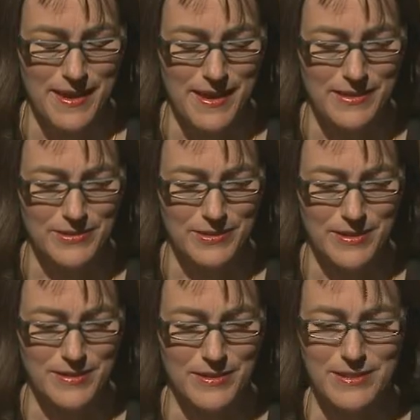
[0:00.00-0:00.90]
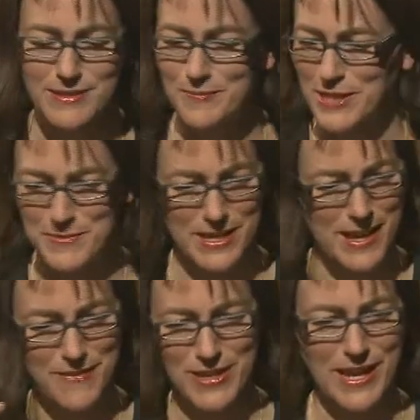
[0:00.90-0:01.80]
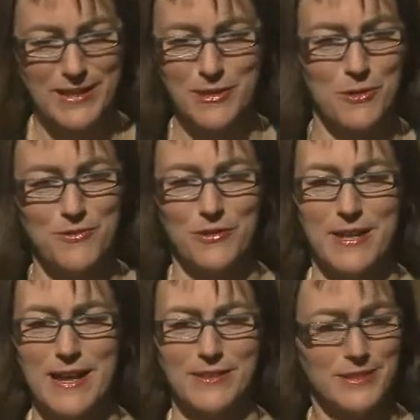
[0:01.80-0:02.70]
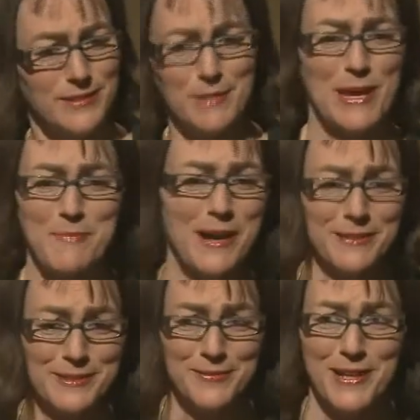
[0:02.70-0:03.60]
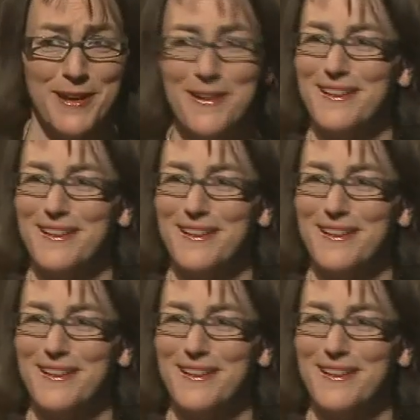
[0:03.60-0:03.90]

And sometimes a heavy-handed overanalysis, am I positive now?